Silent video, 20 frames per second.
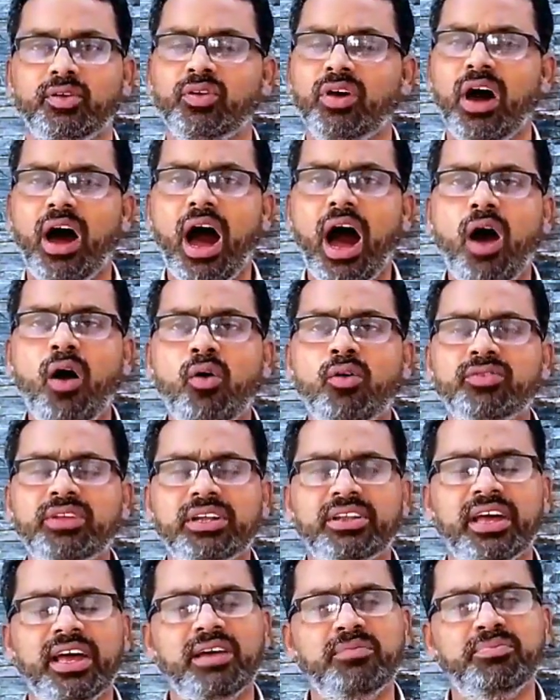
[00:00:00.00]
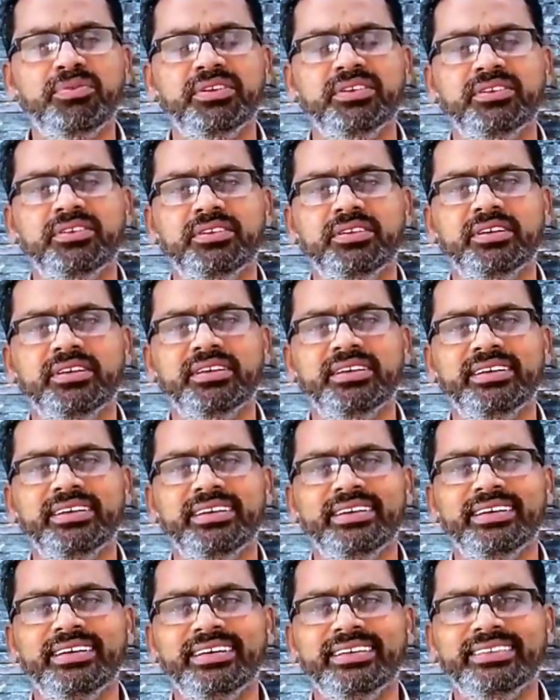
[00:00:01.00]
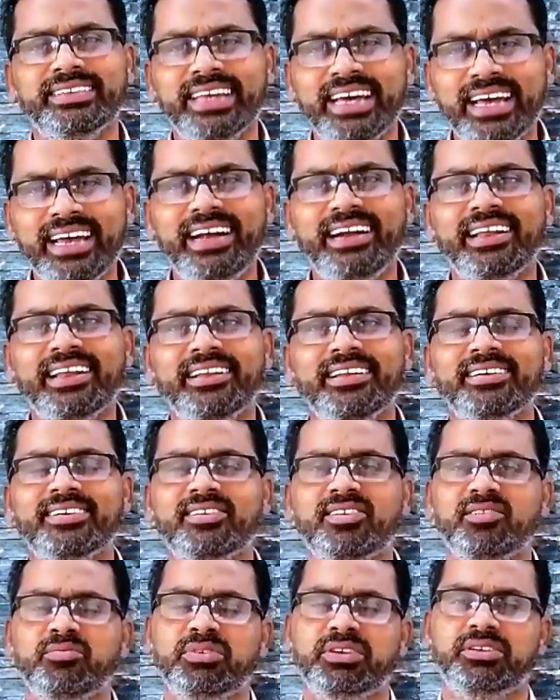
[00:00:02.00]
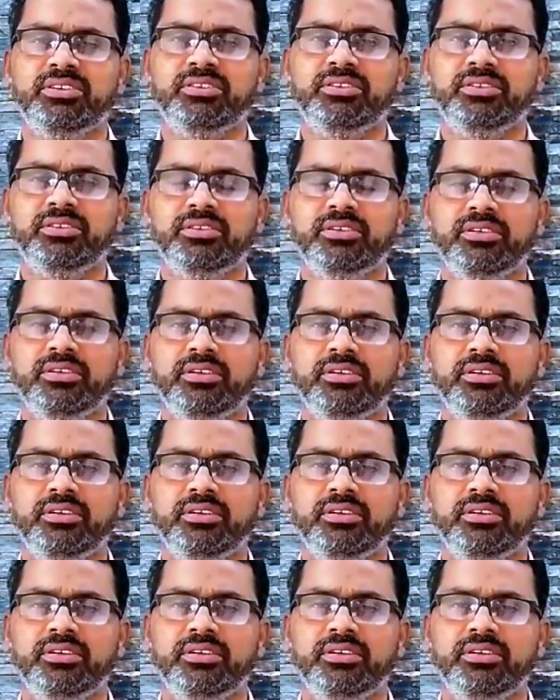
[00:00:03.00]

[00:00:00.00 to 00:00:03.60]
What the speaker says: You know how that happened? They had an agreement.